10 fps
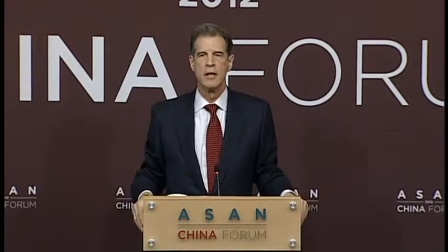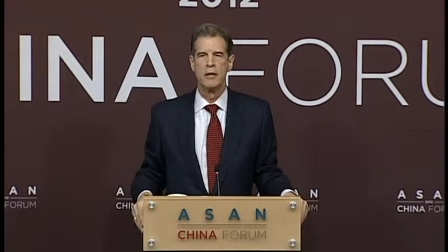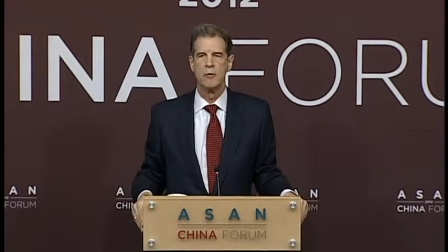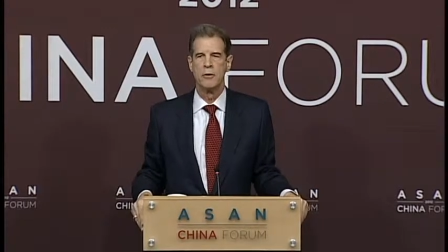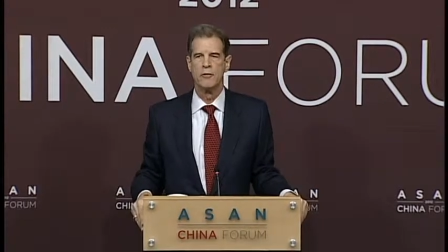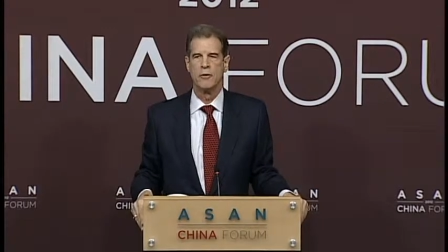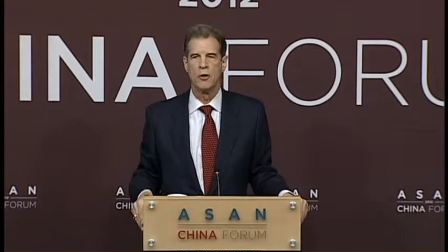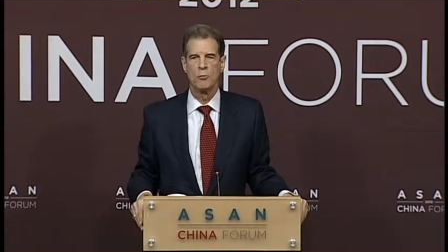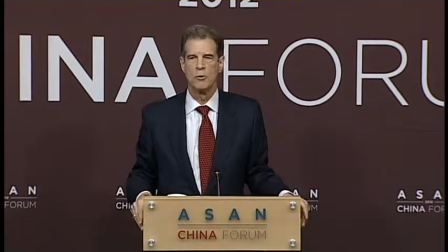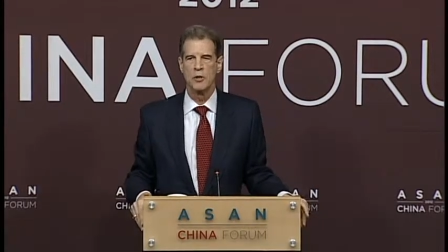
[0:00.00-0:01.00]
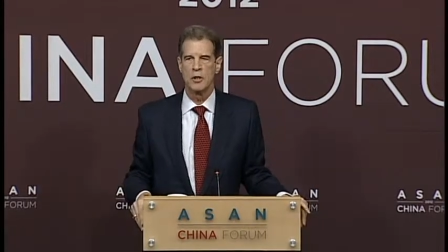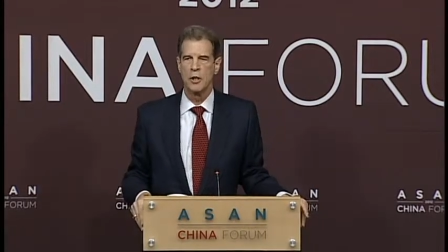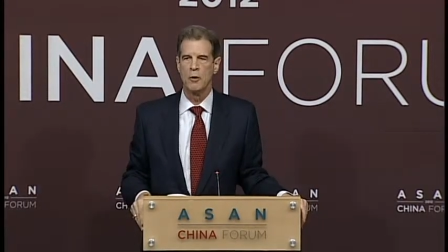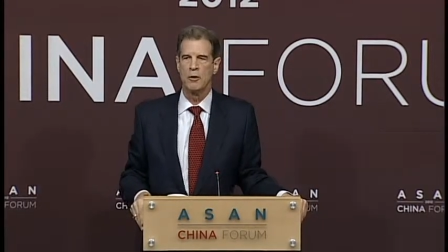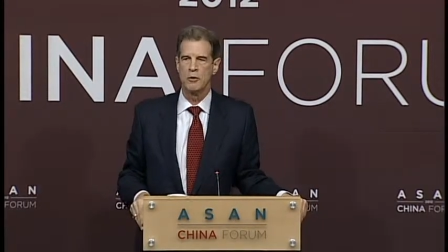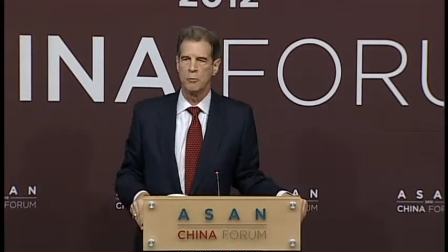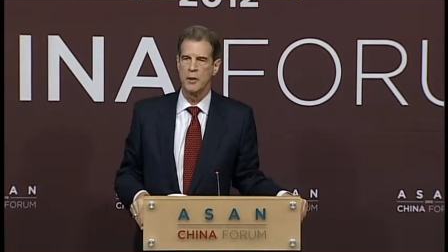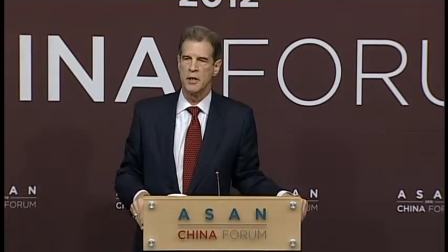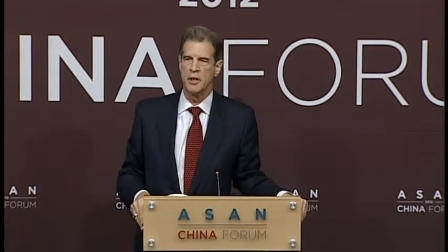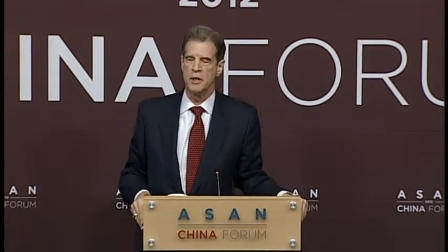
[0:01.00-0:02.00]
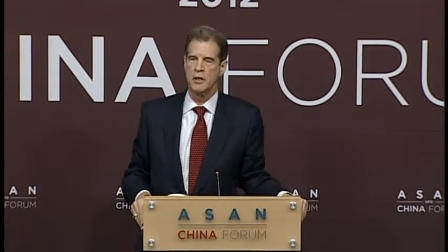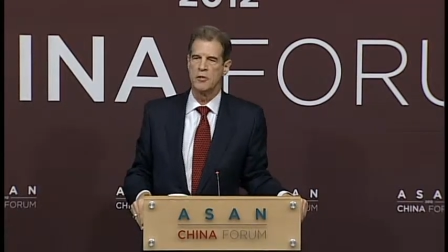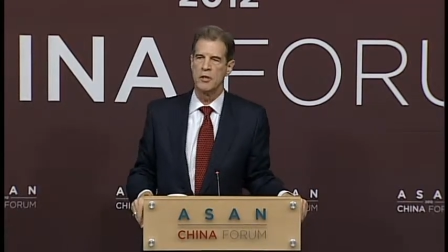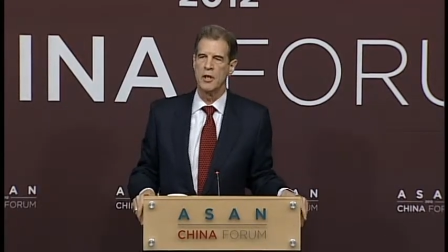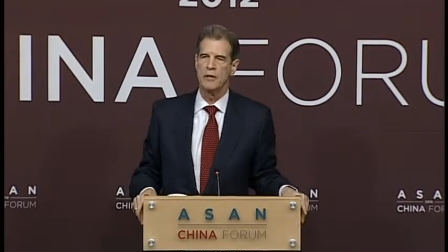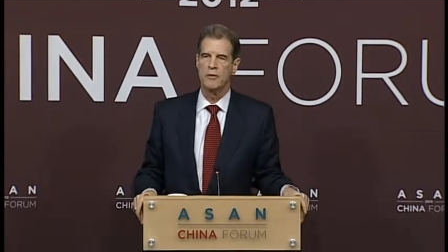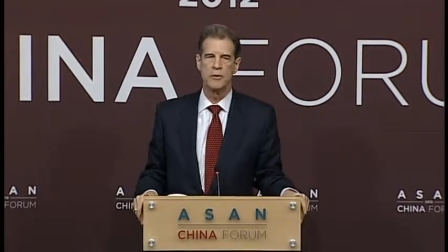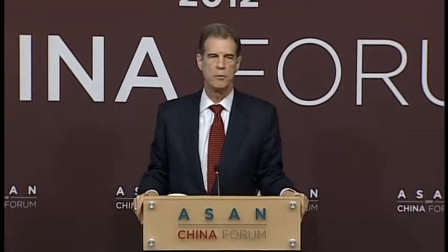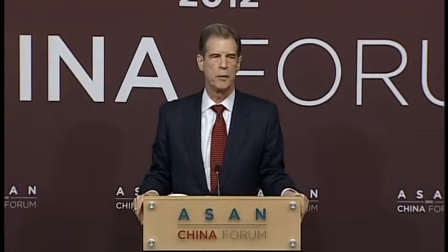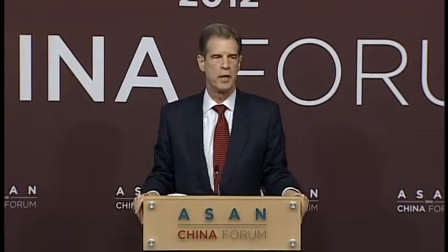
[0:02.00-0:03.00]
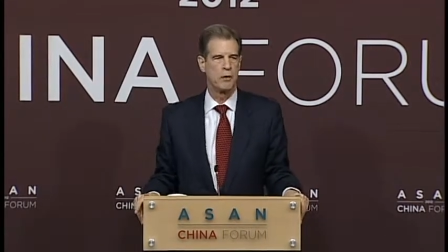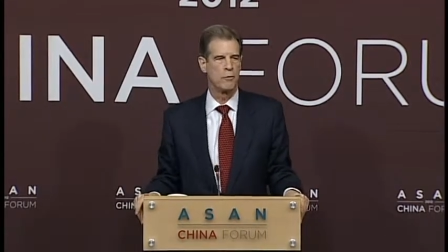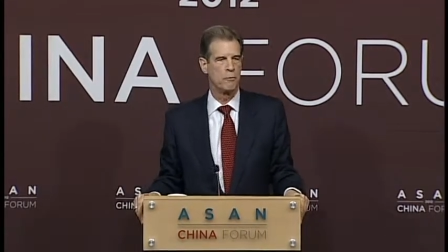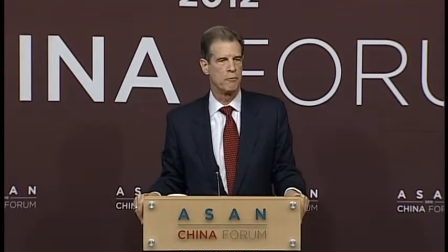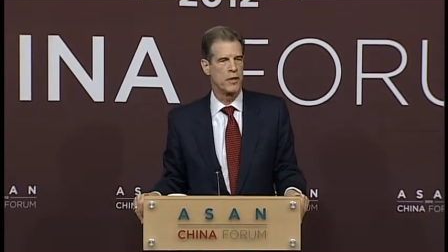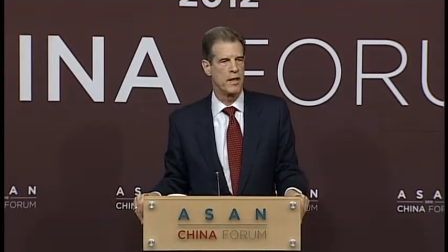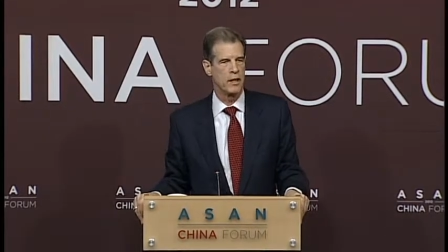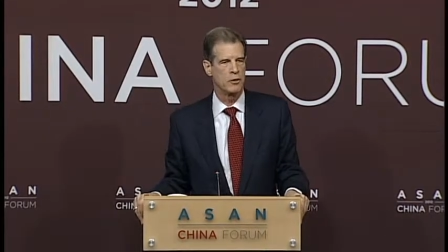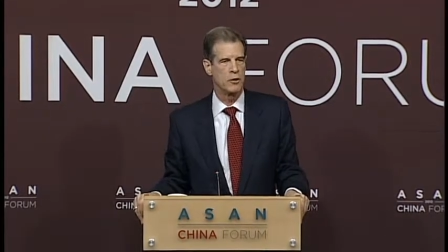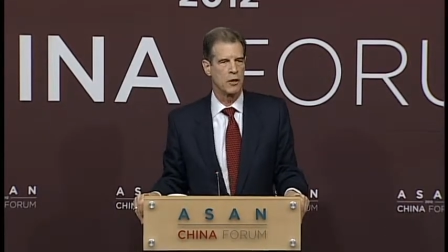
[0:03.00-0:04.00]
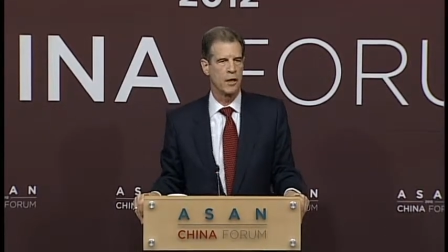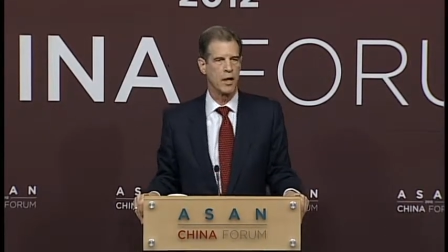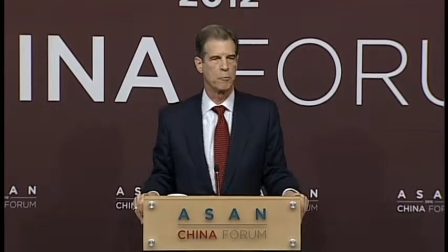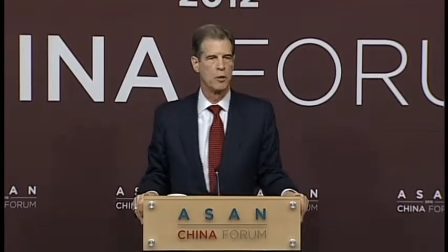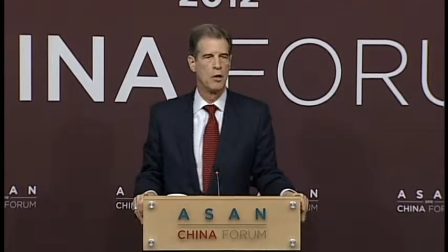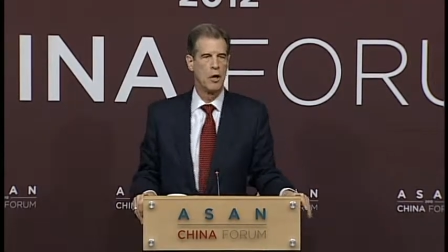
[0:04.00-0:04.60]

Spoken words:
the reforms that Koizumi did to save Japan from financial collapse.